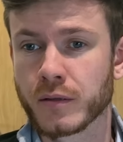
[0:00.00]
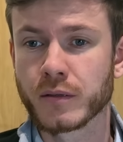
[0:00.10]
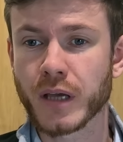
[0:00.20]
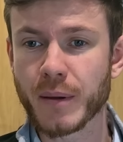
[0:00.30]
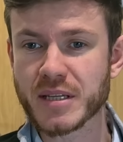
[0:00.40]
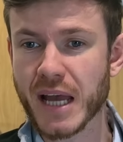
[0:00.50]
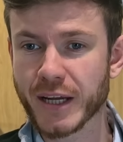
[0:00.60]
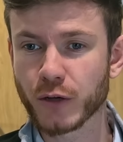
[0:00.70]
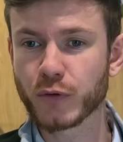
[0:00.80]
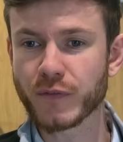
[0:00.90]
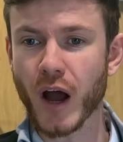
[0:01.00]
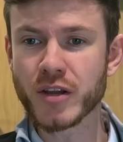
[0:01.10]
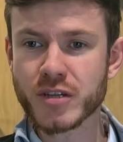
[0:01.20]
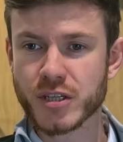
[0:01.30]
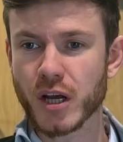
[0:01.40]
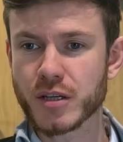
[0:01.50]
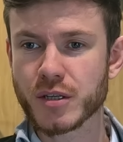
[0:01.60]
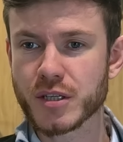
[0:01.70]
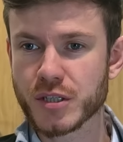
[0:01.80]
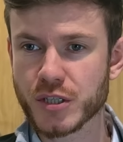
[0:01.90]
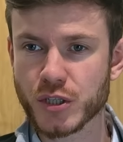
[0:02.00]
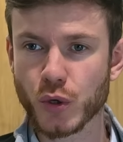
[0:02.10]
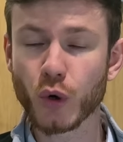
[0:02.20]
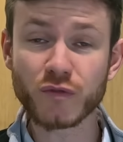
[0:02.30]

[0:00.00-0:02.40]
Okay, starting off with undersize. This is just a tall